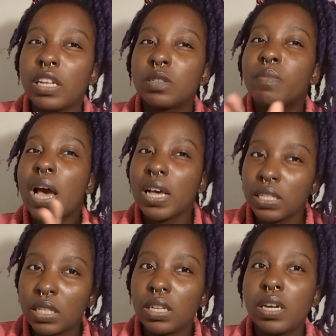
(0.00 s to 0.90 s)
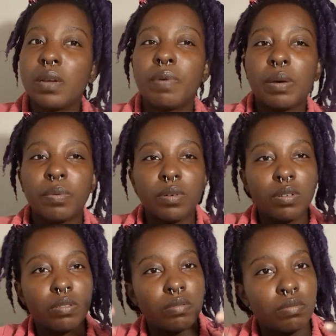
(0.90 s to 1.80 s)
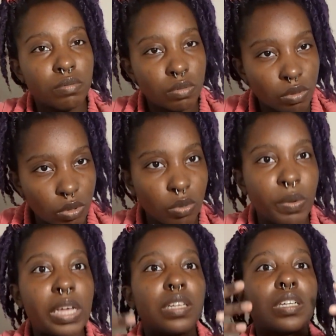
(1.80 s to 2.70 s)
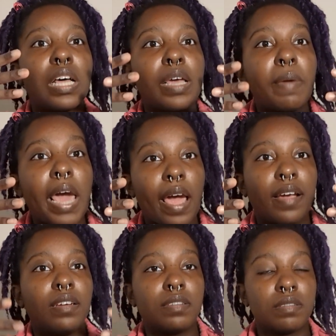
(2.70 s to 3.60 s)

There's masculine people who may look like me.